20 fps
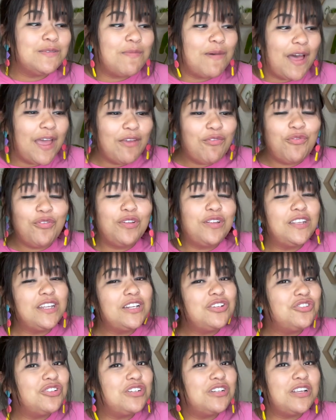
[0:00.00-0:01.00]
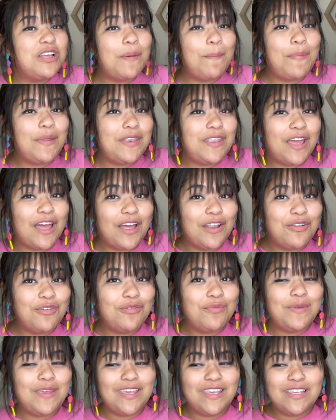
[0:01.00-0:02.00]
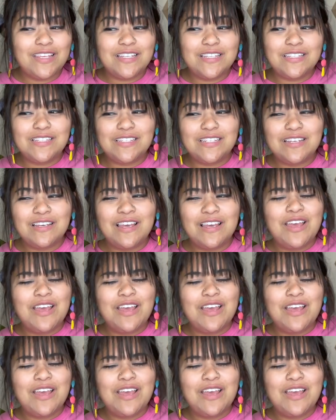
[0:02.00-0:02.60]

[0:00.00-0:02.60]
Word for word: My philodendron pedatum is